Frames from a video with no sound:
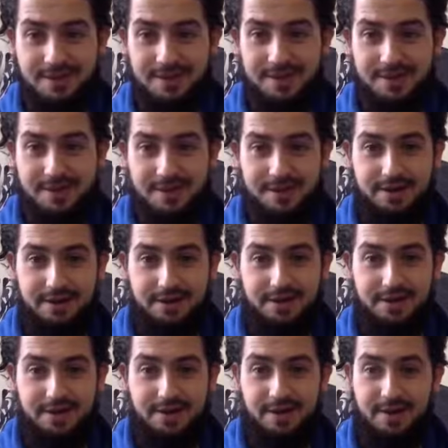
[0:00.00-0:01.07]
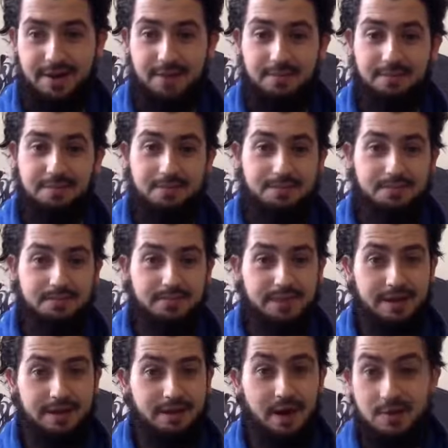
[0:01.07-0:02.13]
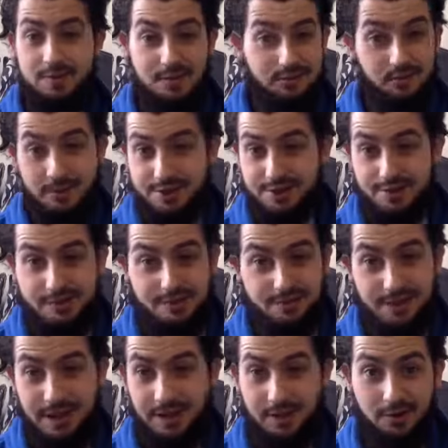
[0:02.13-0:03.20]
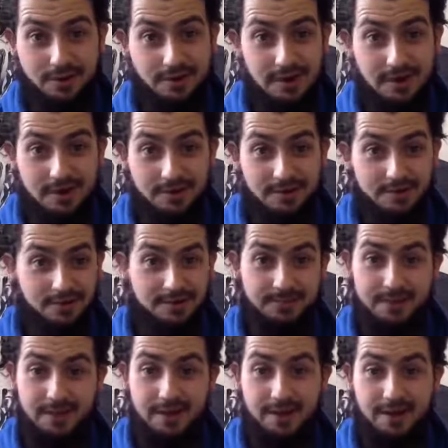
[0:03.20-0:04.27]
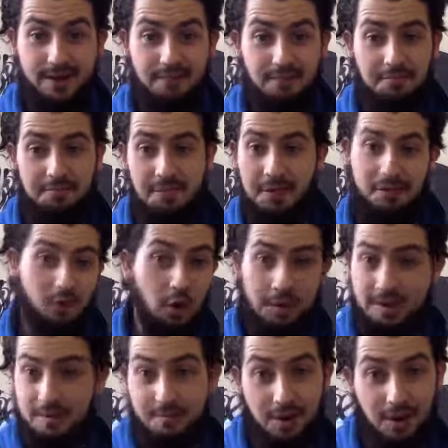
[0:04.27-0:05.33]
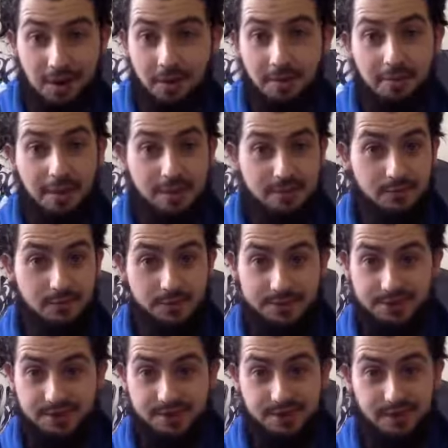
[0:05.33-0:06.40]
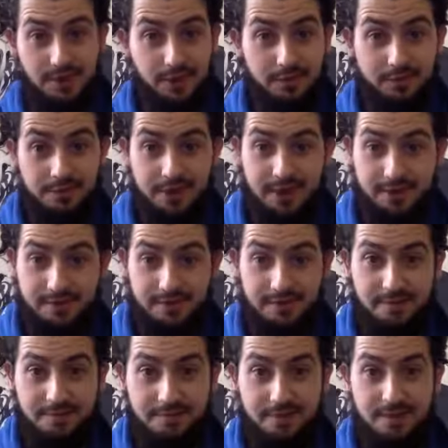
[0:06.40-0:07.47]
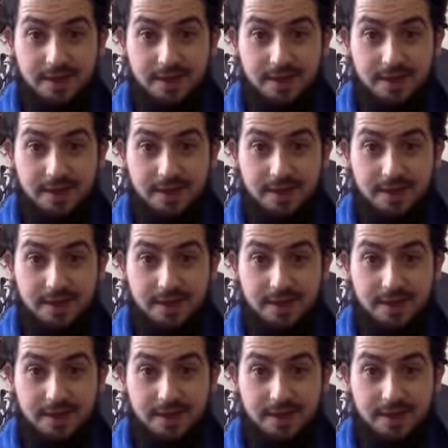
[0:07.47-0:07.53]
then ask me some questions, get in contact in the comments below, ask some questions and I'll hopefully answer them.